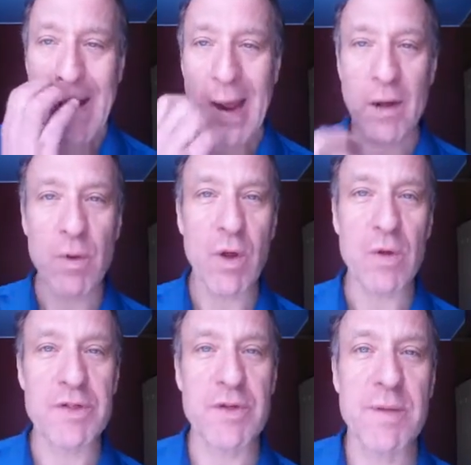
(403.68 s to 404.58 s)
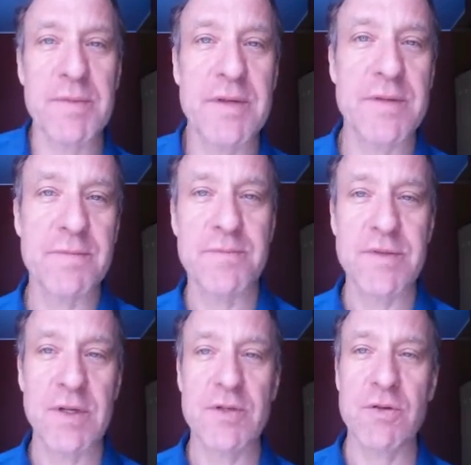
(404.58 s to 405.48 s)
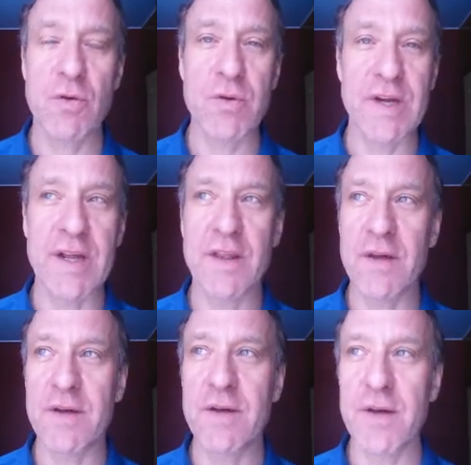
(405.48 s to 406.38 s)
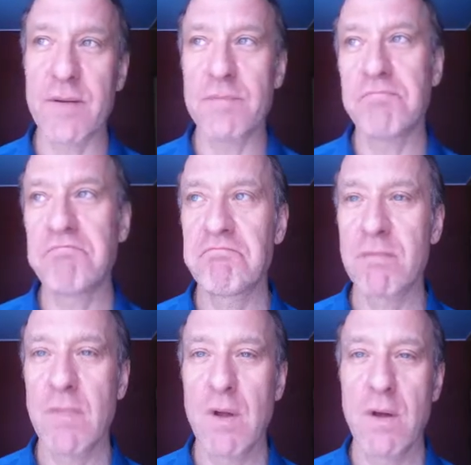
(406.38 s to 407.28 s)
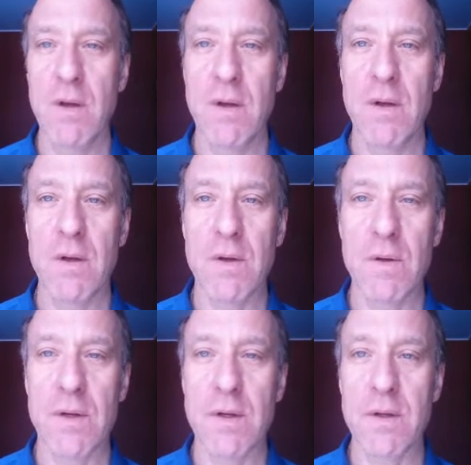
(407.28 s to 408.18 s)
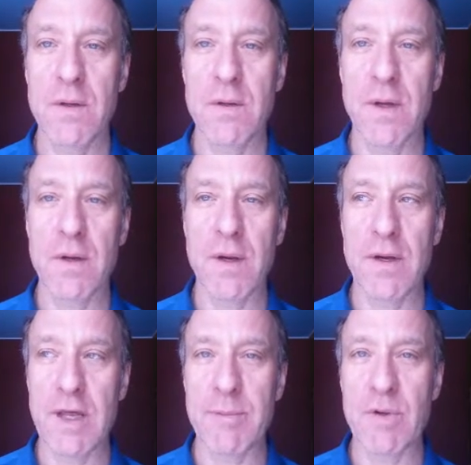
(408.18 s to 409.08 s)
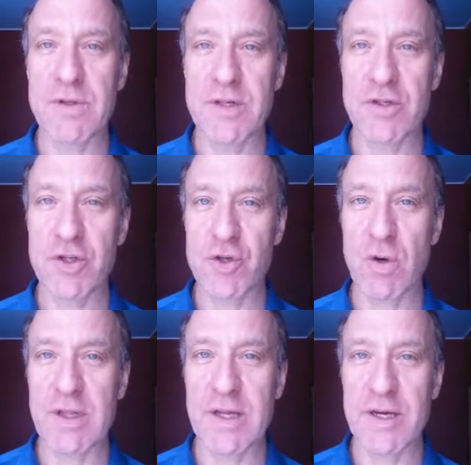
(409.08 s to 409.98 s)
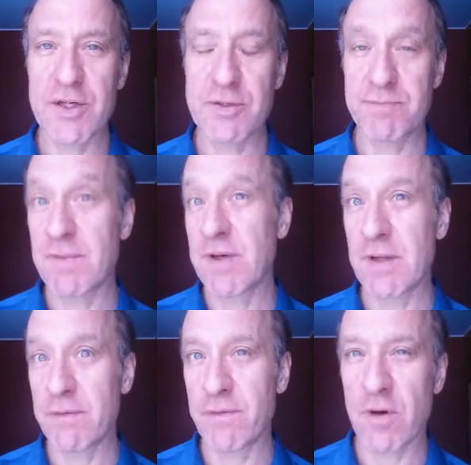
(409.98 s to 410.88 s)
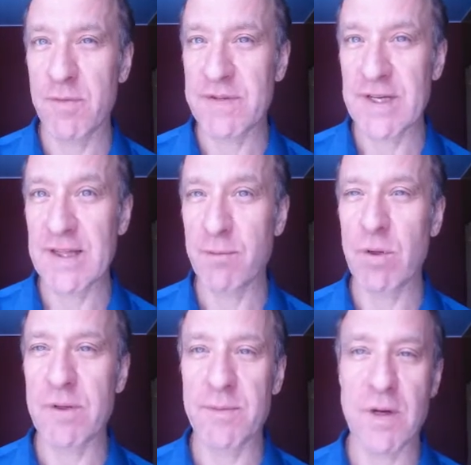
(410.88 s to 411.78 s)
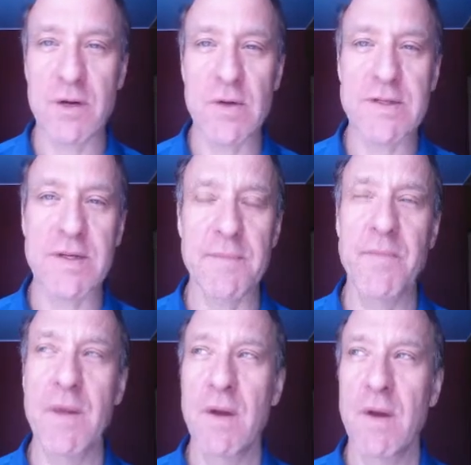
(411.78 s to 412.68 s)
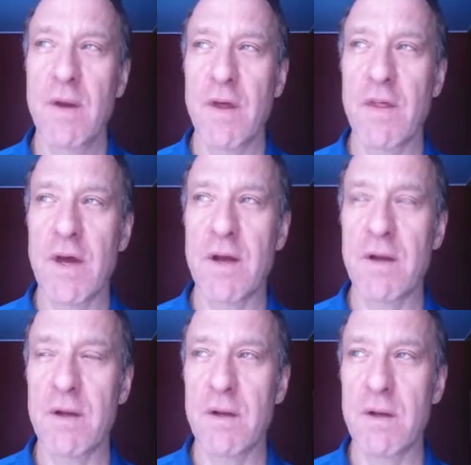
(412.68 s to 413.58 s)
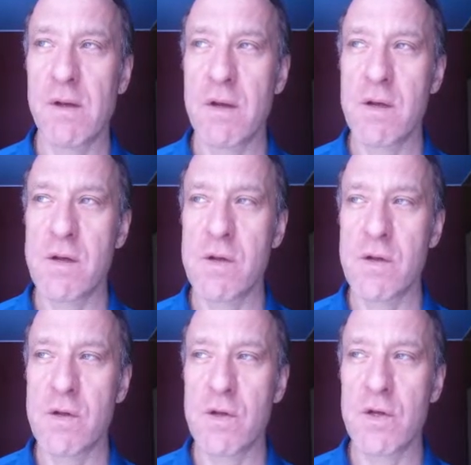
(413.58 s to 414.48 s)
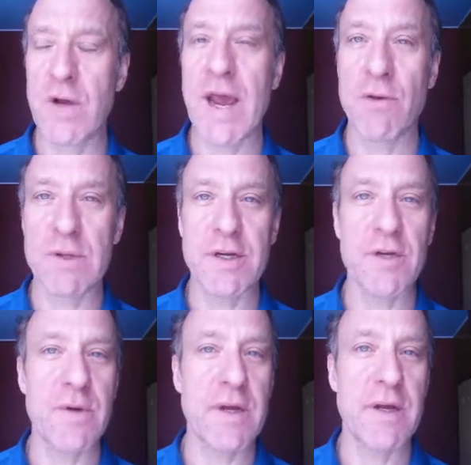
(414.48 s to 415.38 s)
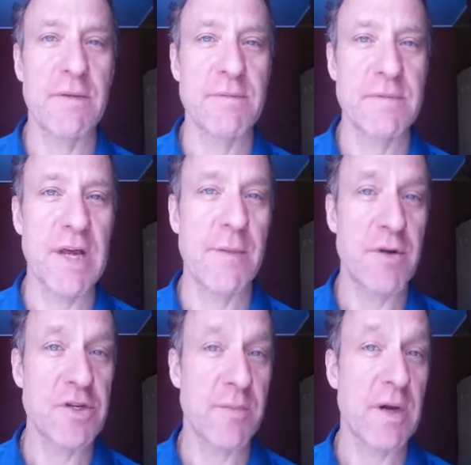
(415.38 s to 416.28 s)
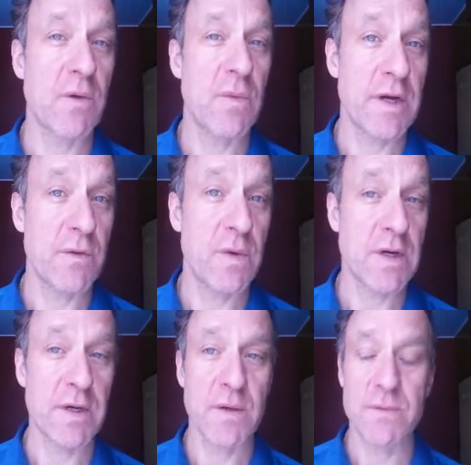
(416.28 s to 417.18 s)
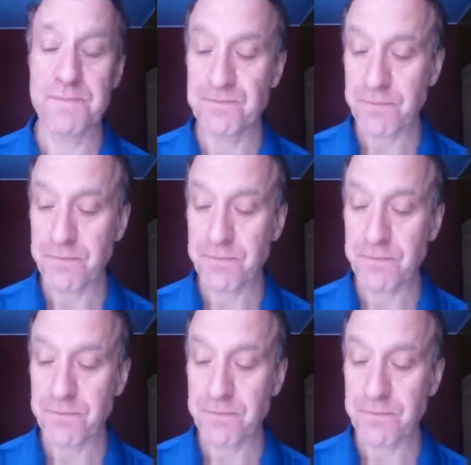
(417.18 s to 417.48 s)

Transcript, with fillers: and we'll hold you up to such scrutiny that um, you know you, and and keep you on such a short leash in the form of, say, liberal democracy, that you can't really do any damage no matter what you want to do.